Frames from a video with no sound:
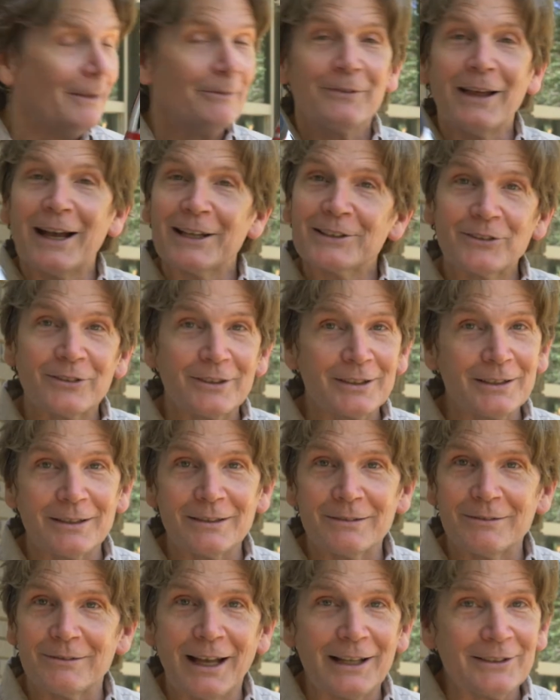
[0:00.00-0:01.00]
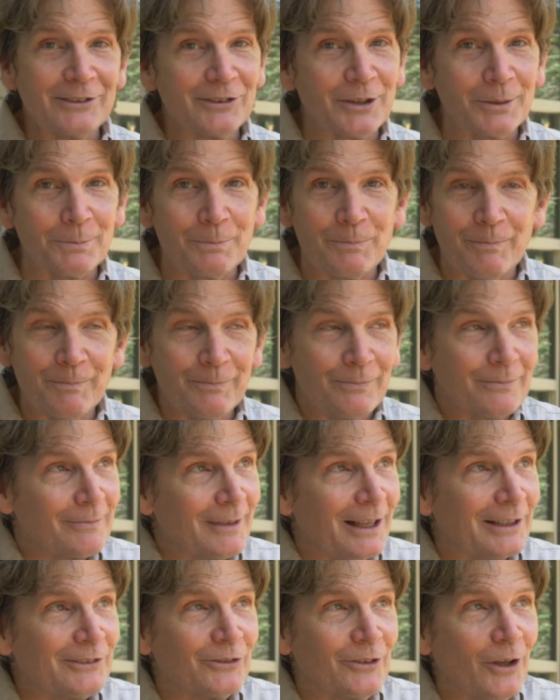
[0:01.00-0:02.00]
That's the
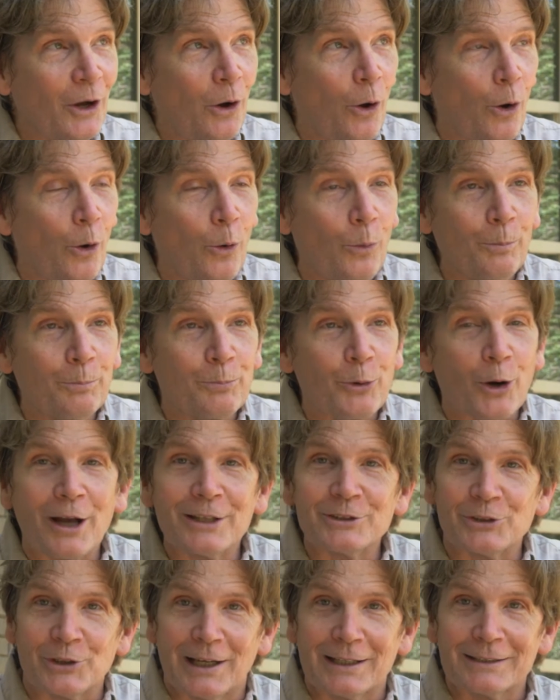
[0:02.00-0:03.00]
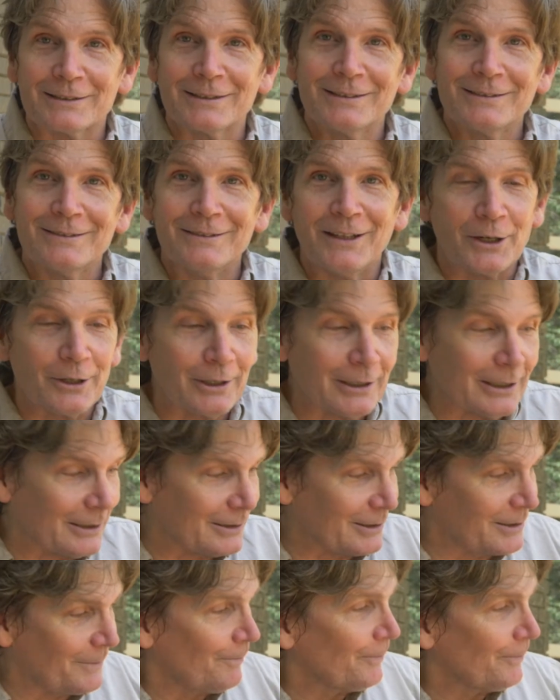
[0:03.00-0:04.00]
home project. There it is.